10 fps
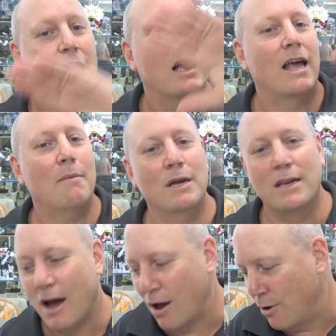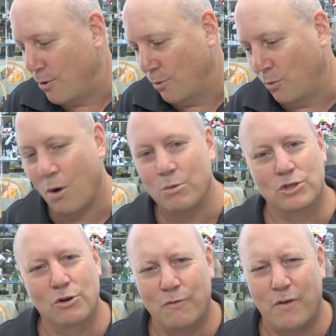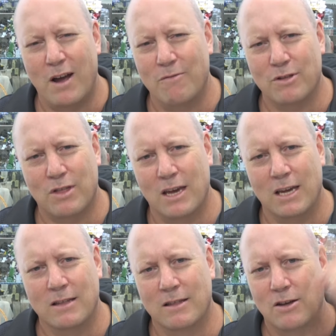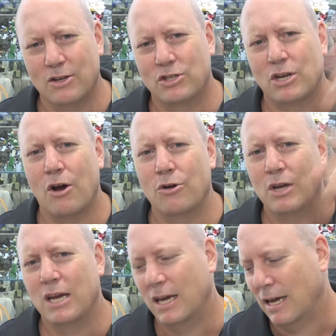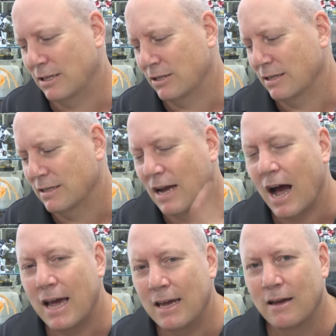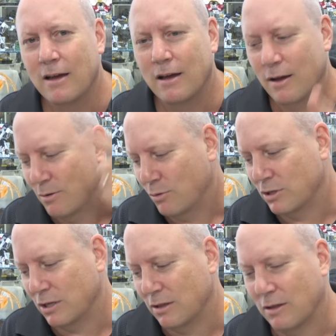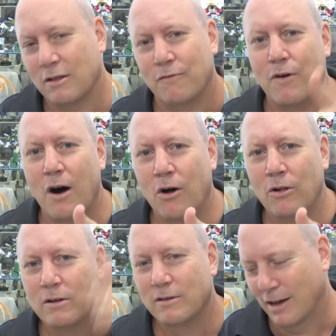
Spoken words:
Let me know, what was your favourite thing that I showed here today? Was it the foal?